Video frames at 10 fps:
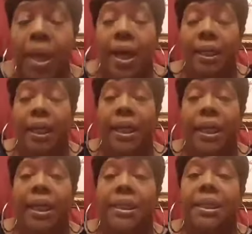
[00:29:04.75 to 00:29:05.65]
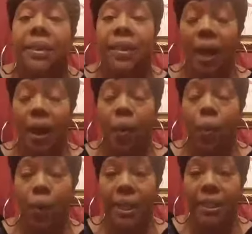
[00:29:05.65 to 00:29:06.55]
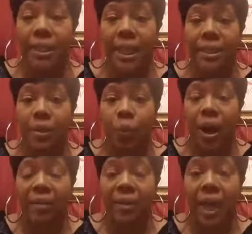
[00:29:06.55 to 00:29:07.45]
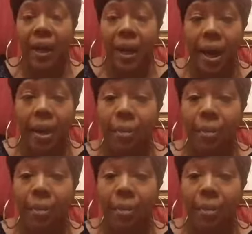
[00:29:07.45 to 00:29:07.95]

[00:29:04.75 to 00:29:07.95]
Again, it's theonesexywife.com.